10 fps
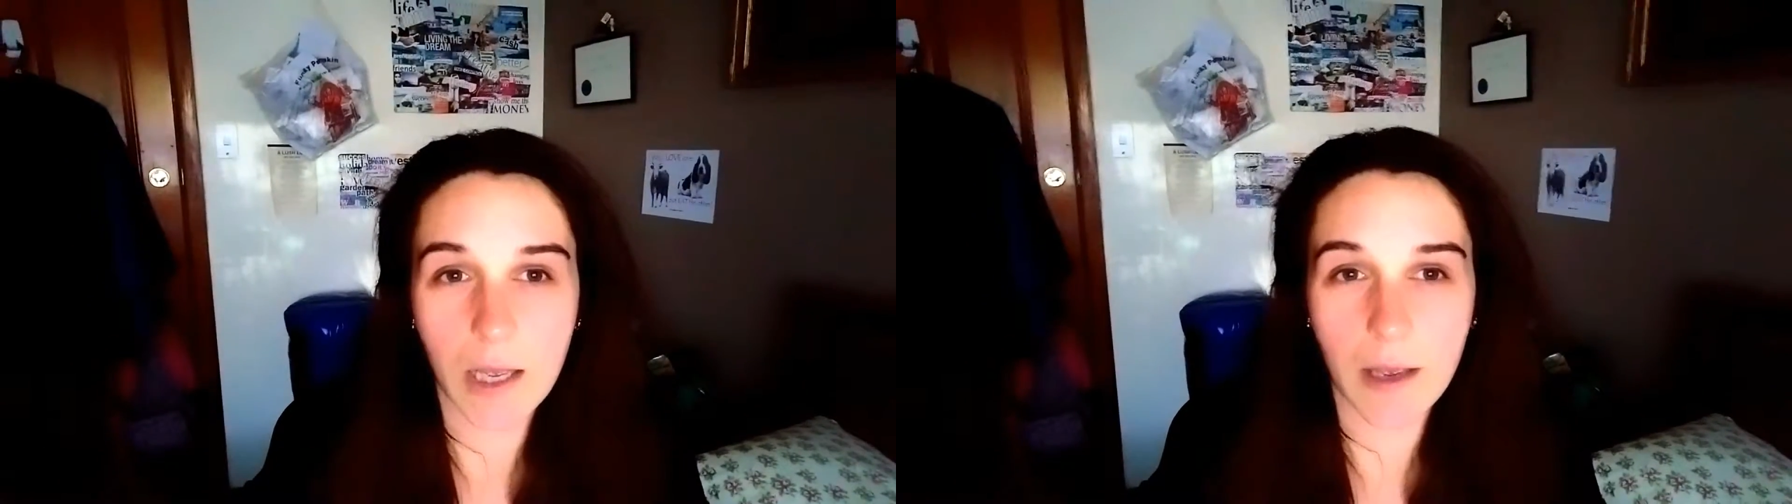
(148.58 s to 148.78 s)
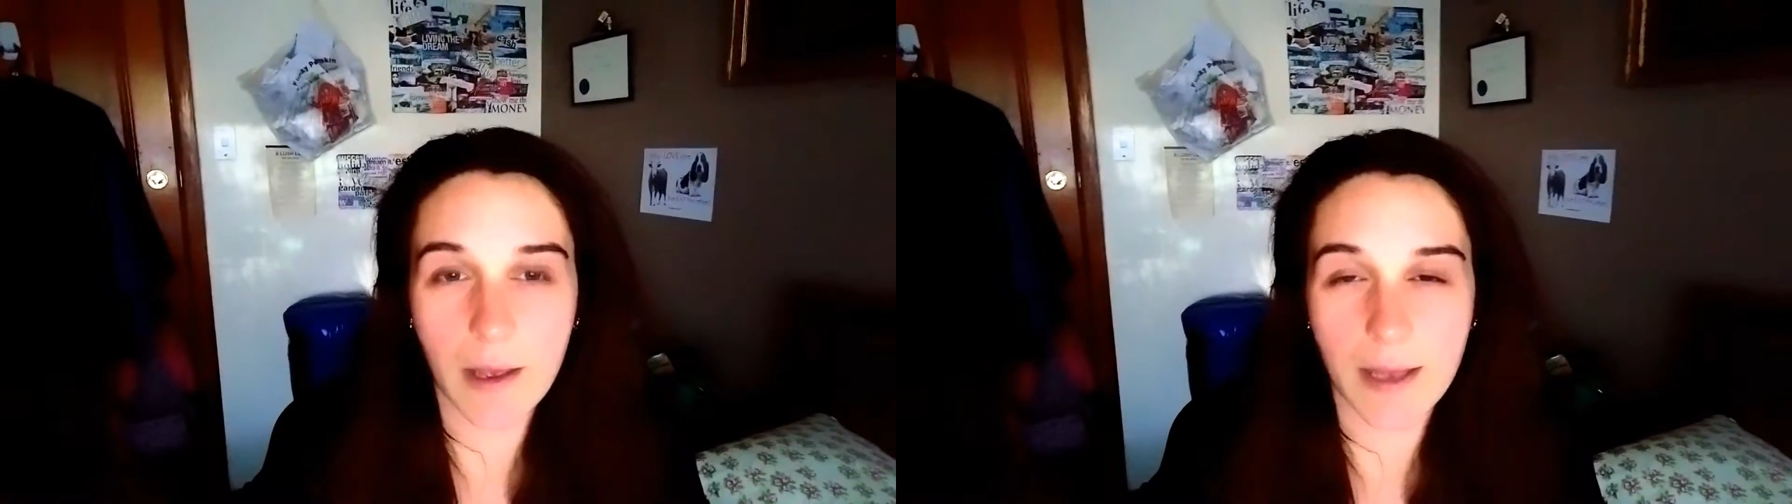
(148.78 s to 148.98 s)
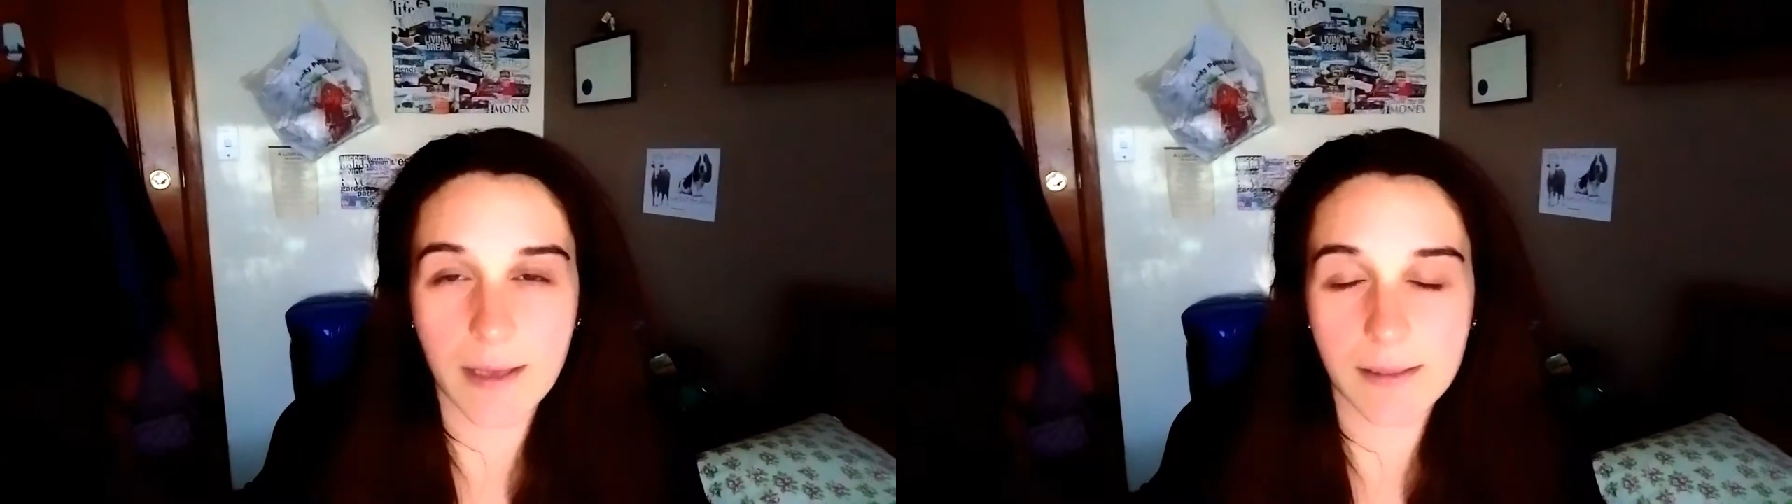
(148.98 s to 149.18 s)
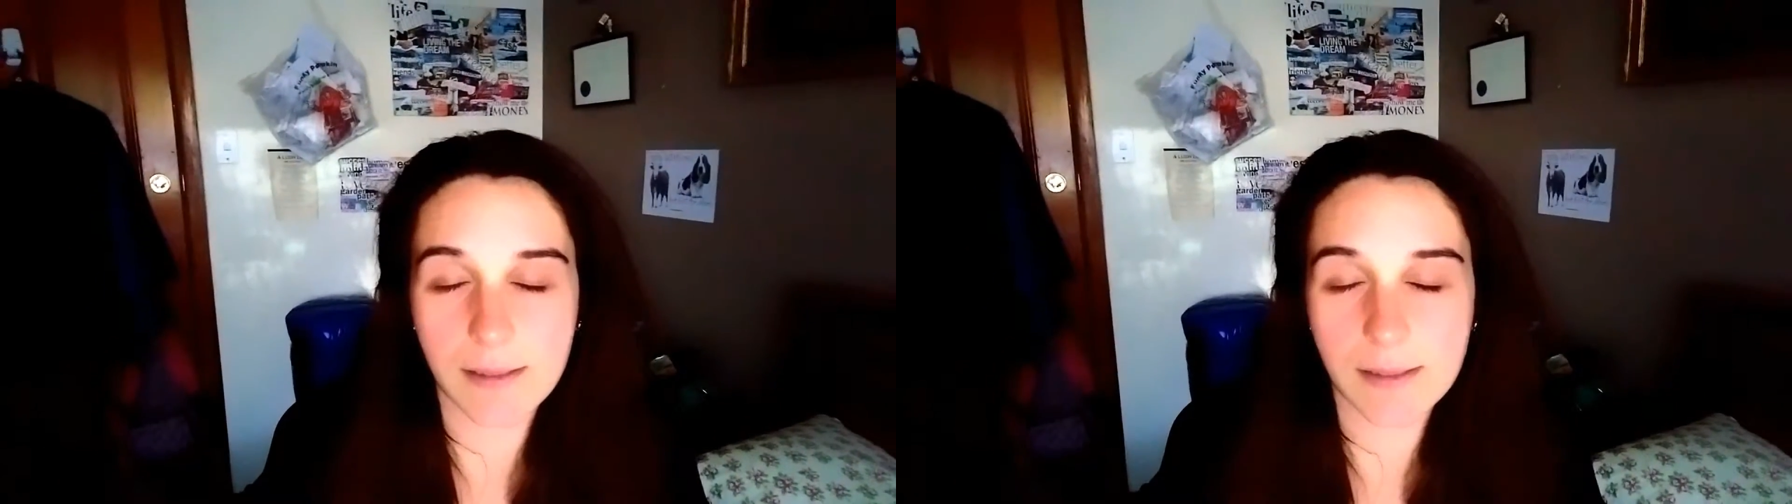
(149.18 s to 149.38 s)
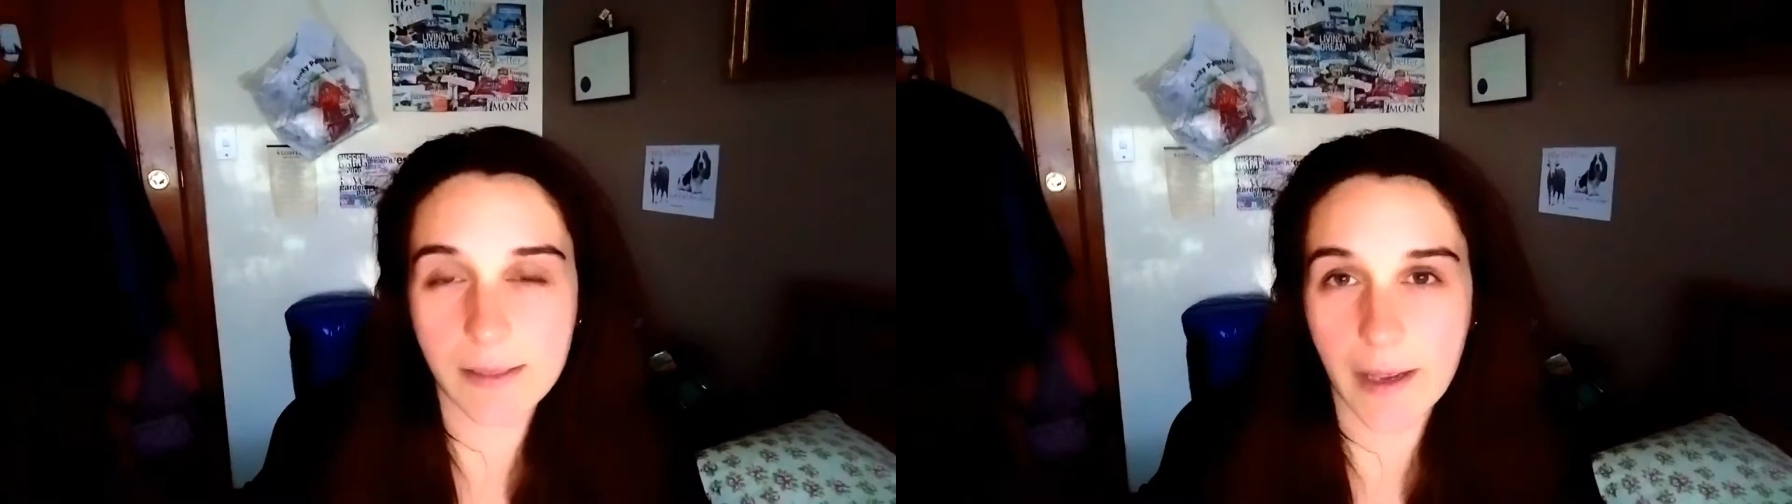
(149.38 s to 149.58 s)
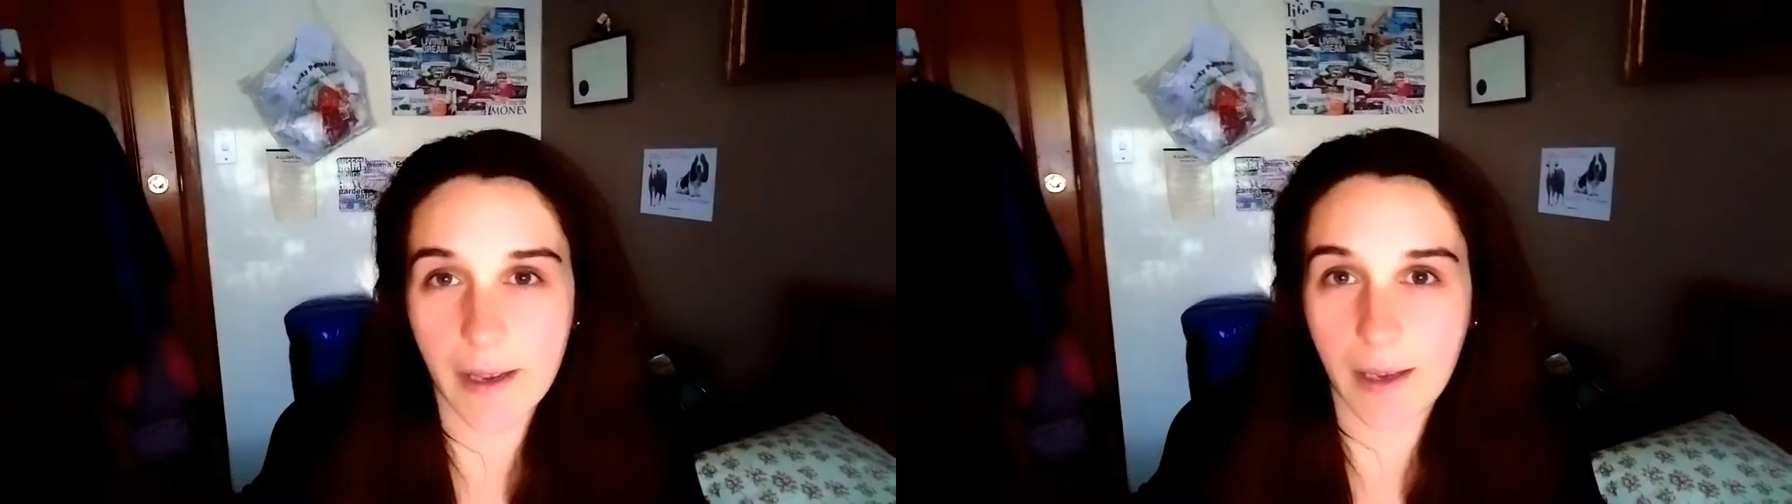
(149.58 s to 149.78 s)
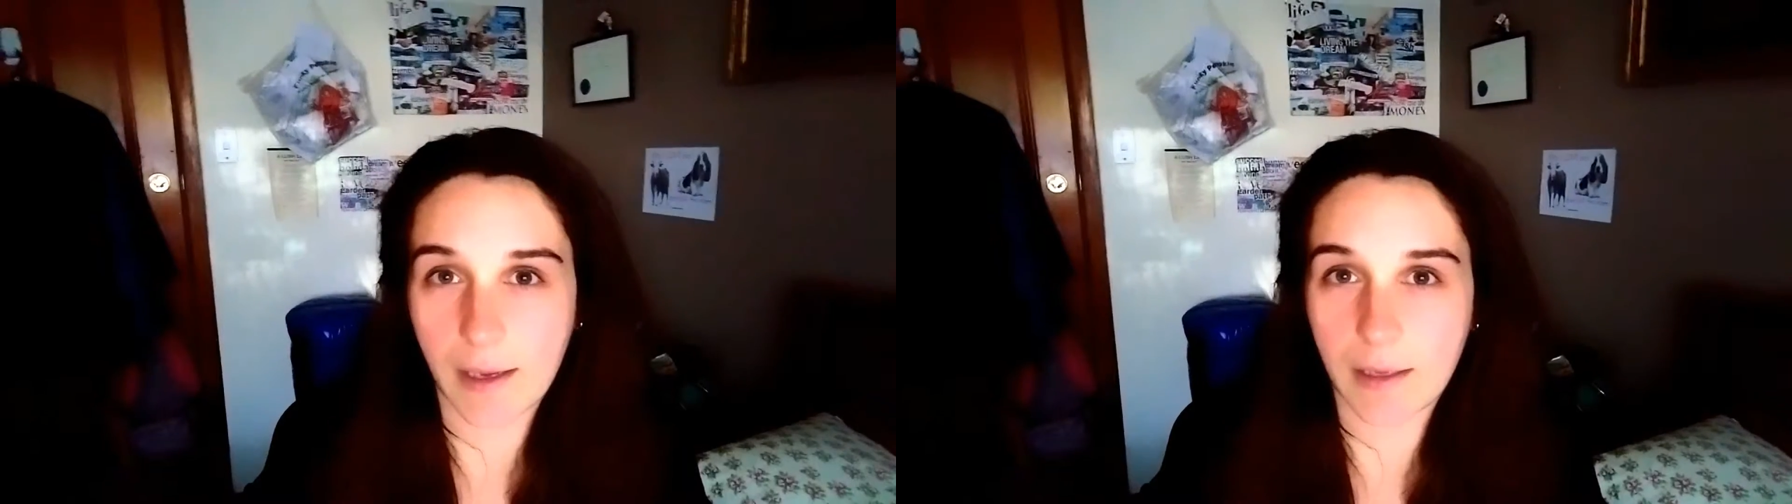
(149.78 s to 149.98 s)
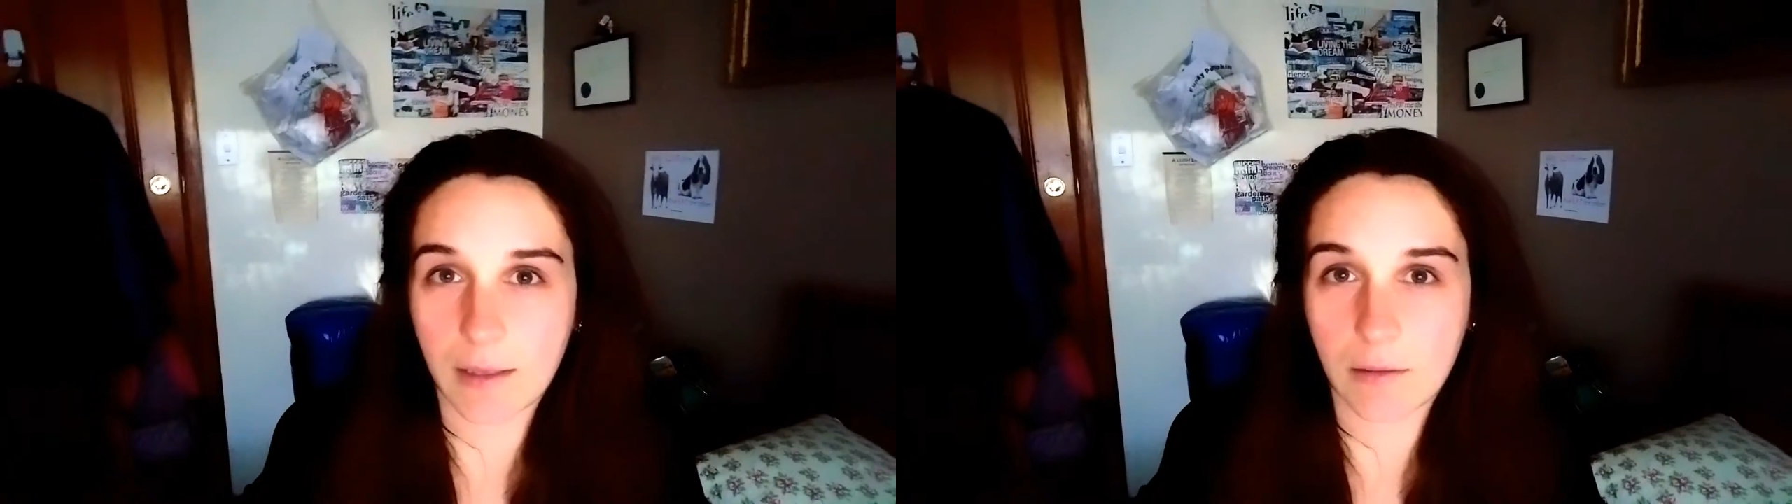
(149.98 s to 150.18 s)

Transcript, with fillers: has a